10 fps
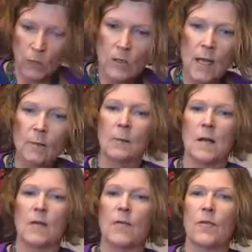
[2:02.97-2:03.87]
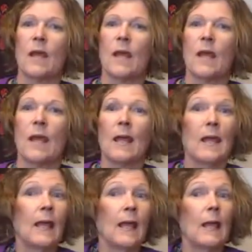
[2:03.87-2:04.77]
time a month,
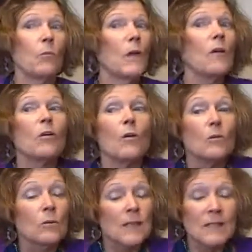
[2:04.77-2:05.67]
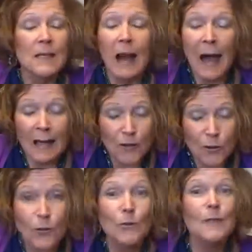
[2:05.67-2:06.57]
and I could
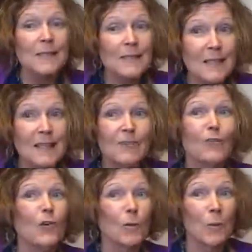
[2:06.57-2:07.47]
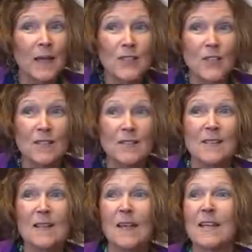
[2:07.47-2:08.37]
only see 4 patients
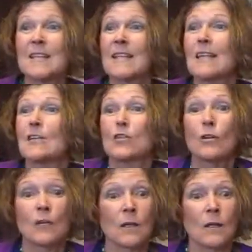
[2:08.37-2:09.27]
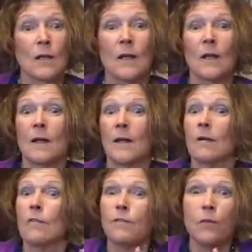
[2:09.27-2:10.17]
because it took
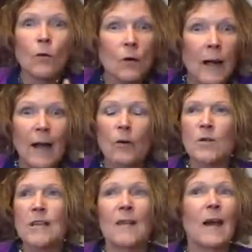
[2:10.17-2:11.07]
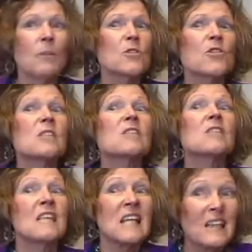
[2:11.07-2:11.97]
4 hours, and that was just
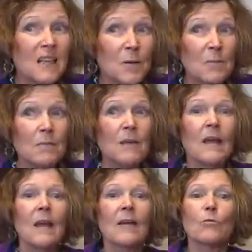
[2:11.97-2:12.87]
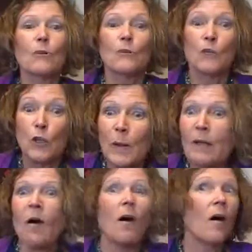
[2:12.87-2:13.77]
seeing them and reviewing
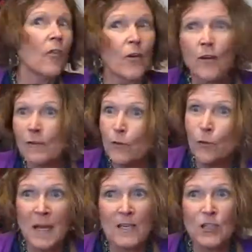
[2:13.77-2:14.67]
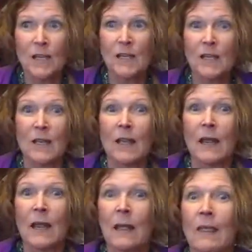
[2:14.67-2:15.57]
all their information.
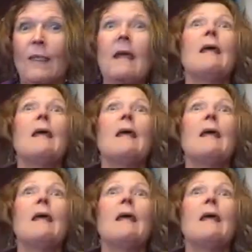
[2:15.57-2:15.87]
Okay. Then